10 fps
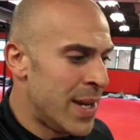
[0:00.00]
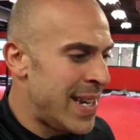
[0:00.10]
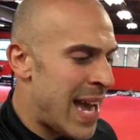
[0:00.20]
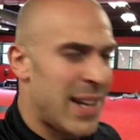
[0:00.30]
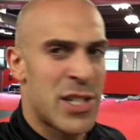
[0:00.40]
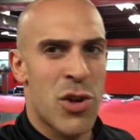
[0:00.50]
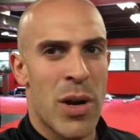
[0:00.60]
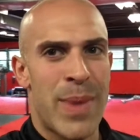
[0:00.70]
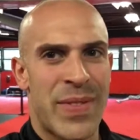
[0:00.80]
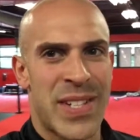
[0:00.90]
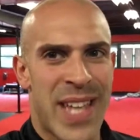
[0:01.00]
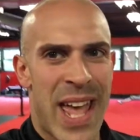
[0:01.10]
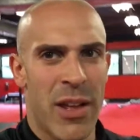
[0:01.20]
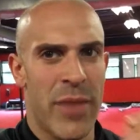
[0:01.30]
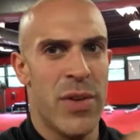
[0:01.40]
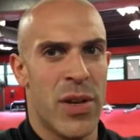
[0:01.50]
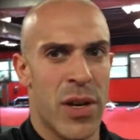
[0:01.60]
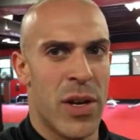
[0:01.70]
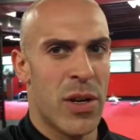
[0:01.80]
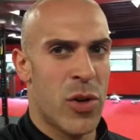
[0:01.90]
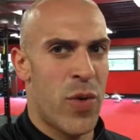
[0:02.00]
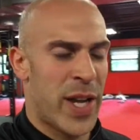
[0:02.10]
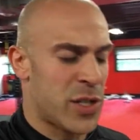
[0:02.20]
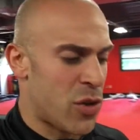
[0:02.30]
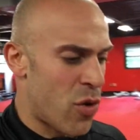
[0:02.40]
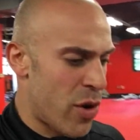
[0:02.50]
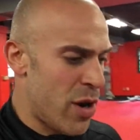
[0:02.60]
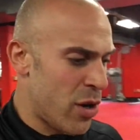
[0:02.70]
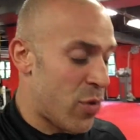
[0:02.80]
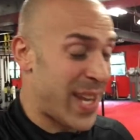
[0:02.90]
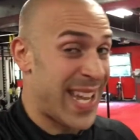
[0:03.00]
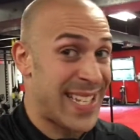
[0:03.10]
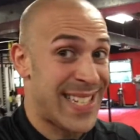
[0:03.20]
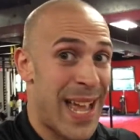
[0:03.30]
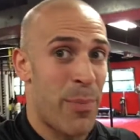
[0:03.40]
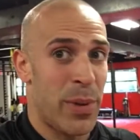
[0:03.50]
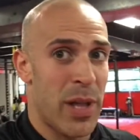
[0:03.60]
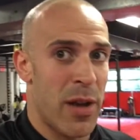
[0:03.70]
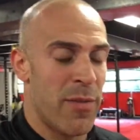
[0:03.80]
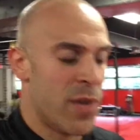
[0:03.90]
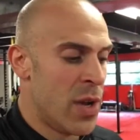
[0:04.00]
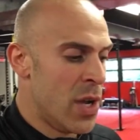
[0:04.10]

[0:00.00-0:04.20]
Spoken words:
Now, let's talk about the scale. I'll give you a quick story or a quick example of